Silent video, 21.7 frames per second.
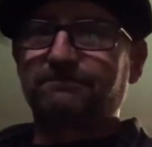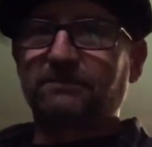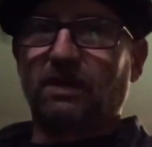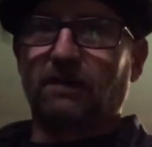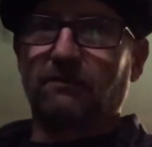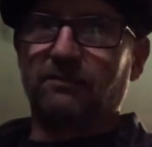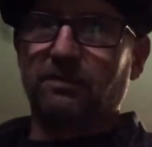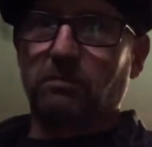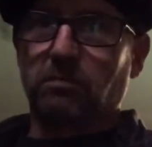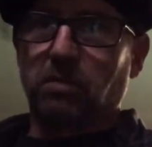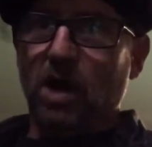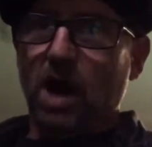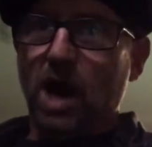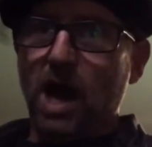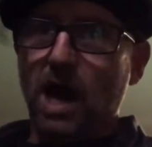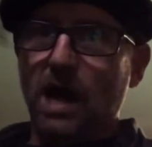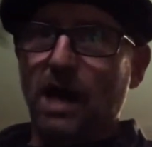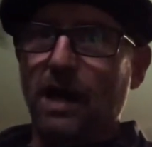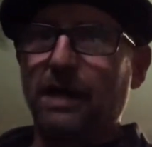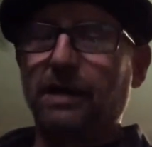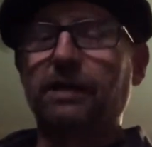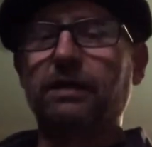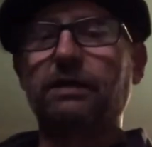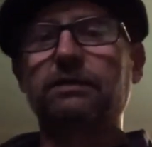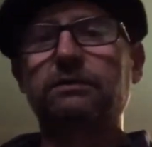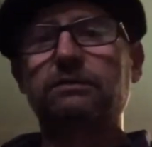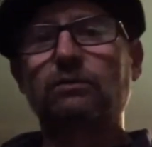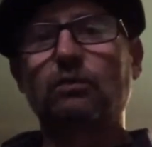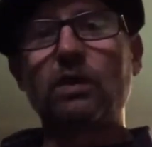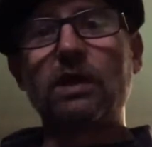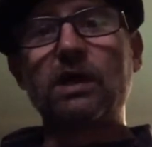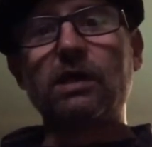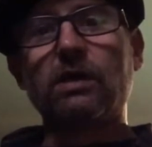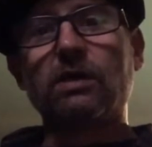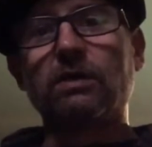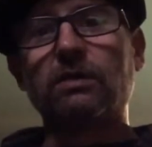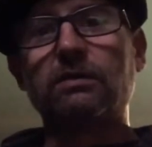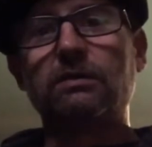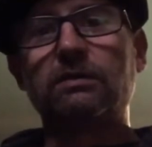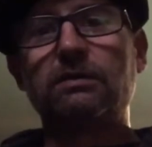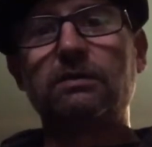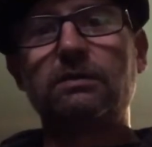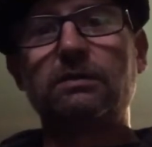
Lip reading: of the bride. Well,